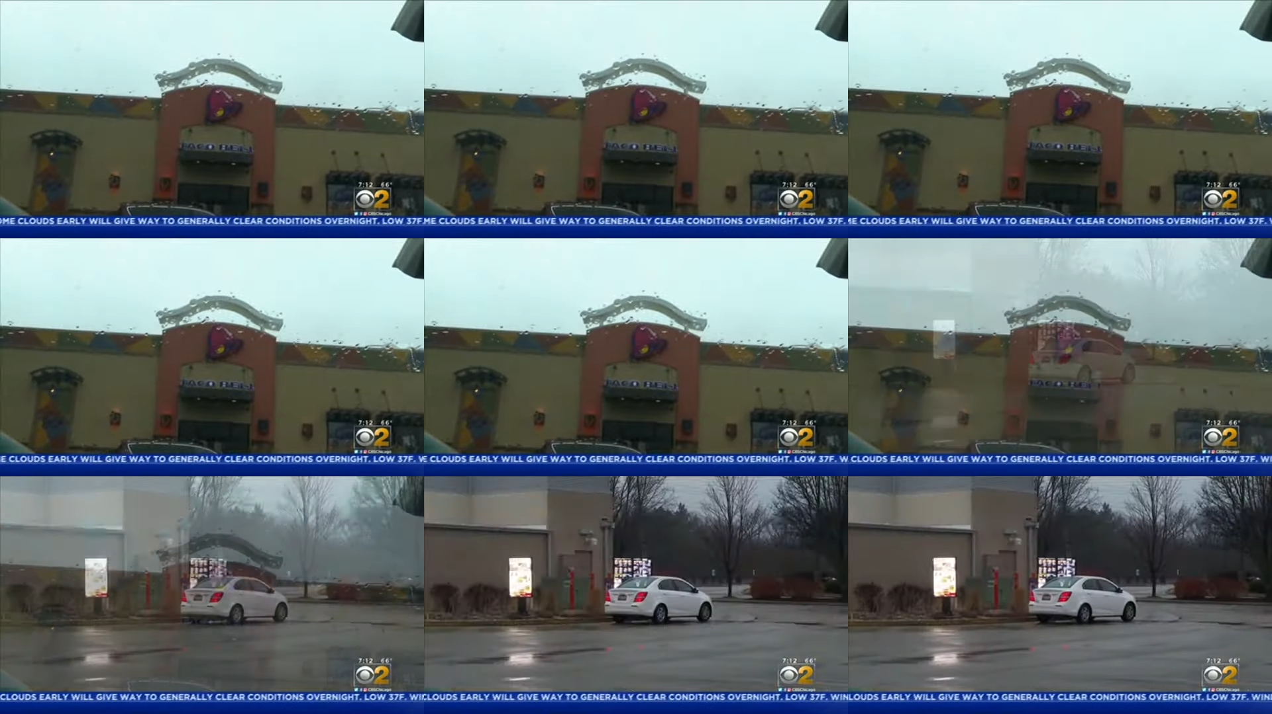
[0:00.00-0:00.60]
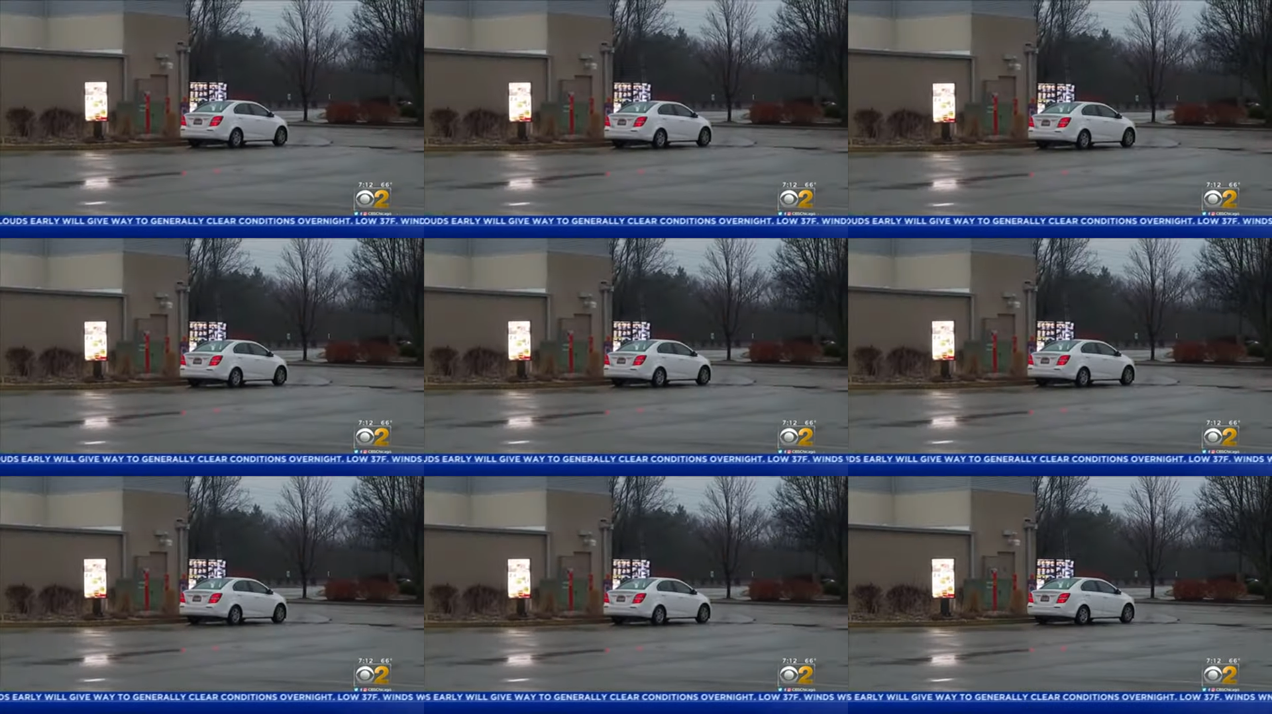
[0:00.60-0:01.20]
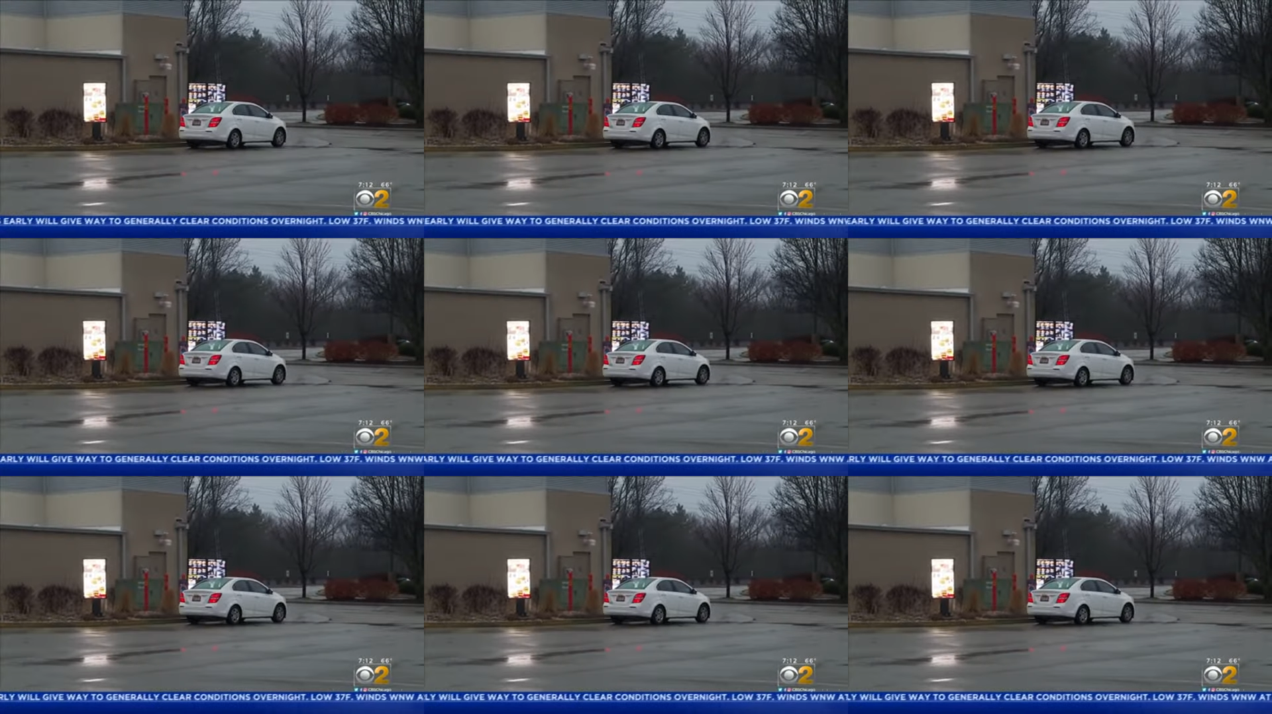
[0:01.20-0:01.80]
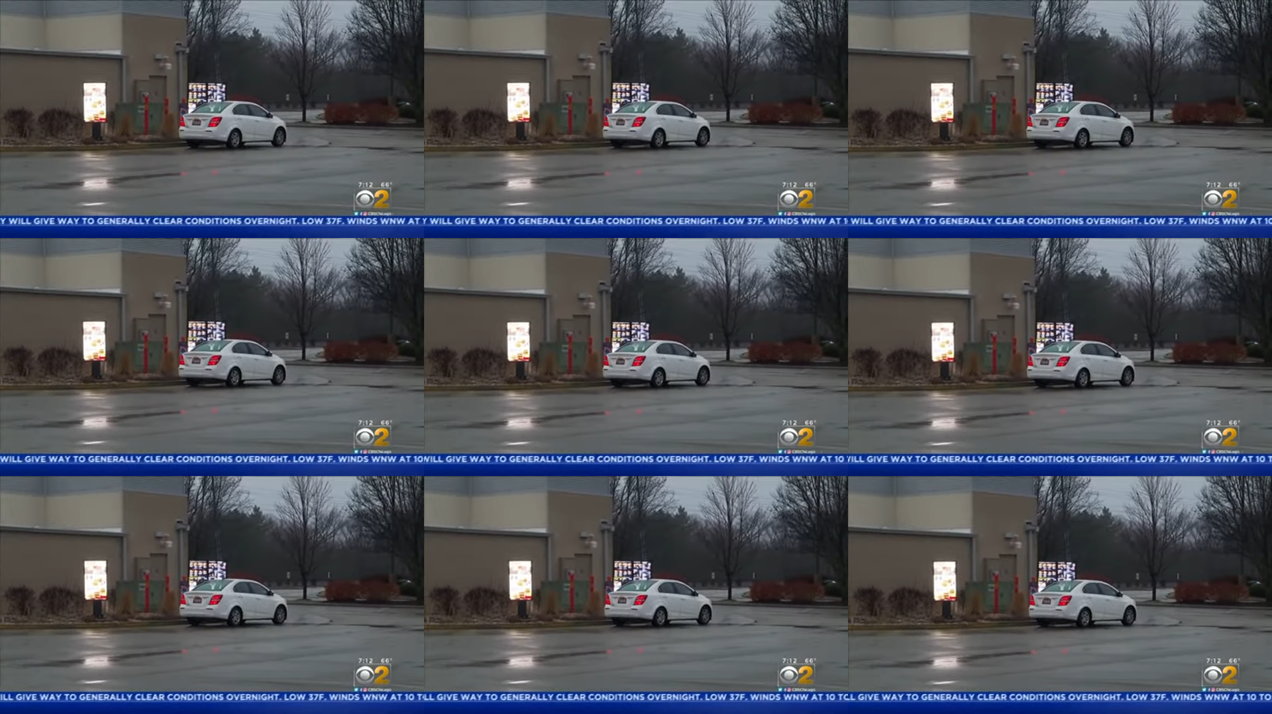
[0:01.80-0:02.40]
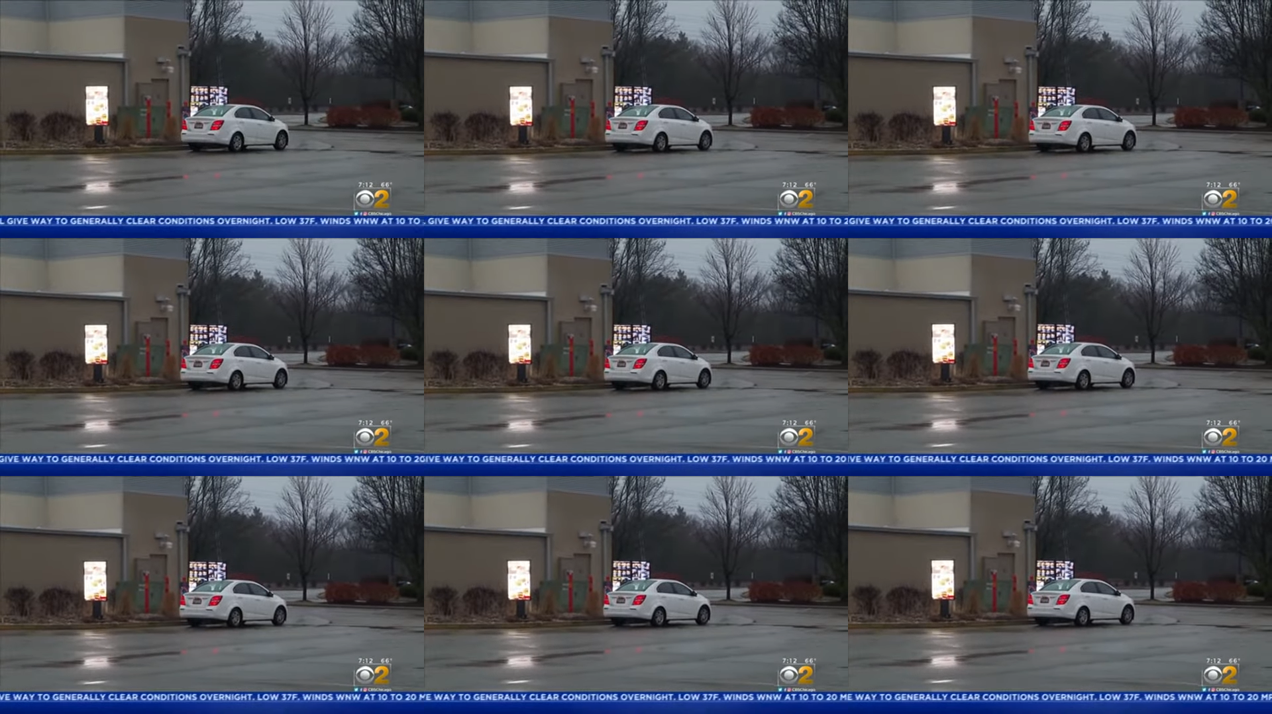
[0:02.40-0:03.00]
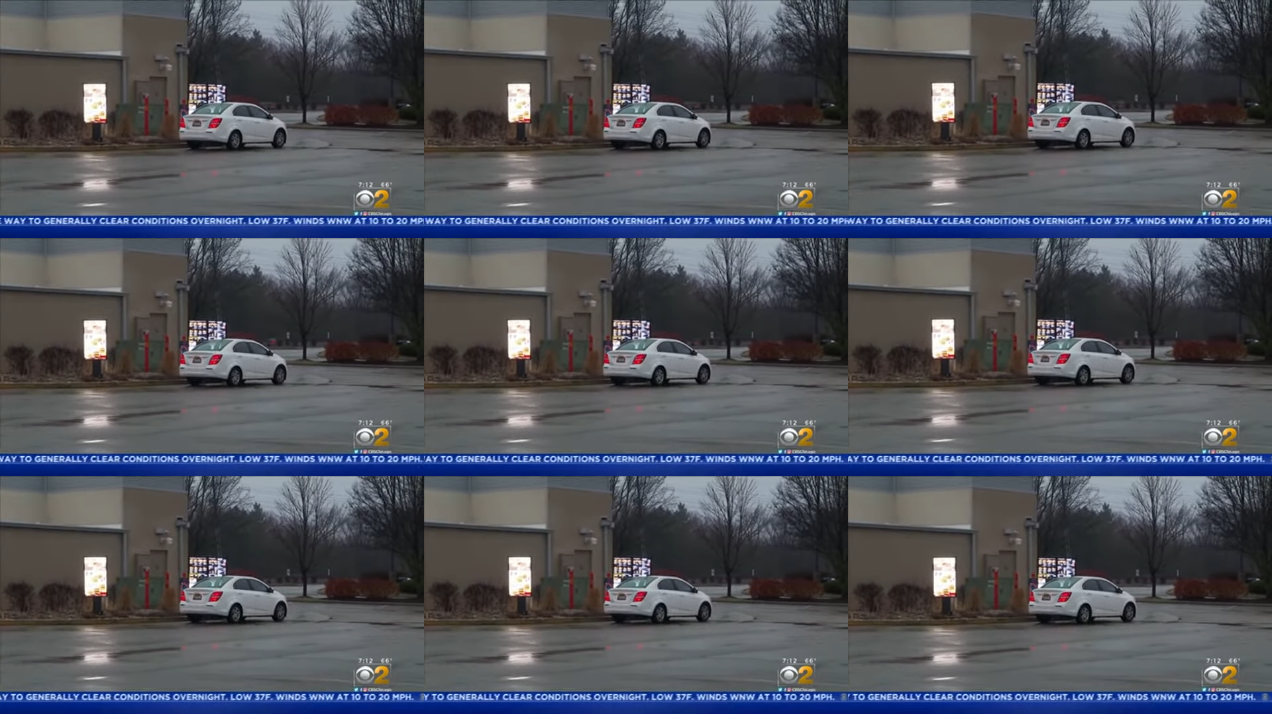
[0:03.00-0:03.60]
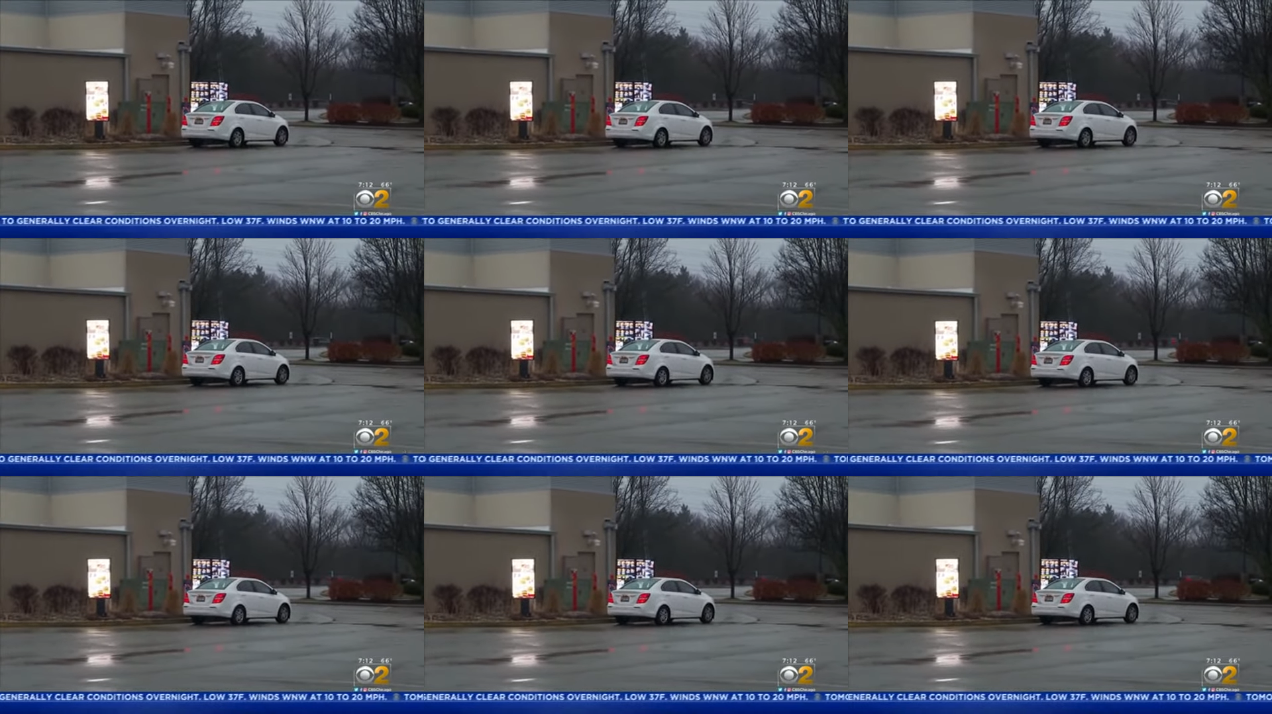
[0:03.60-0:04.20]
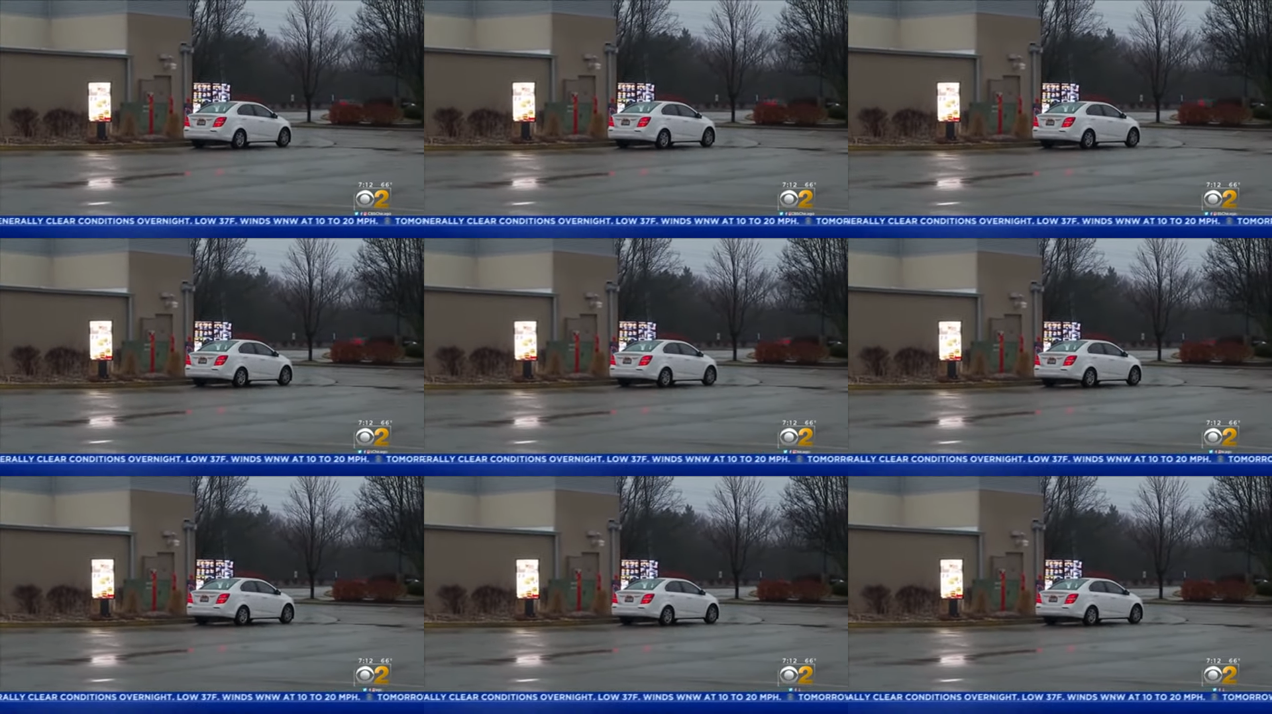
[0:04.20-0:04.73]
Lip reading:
Nobody's mouth can be seen.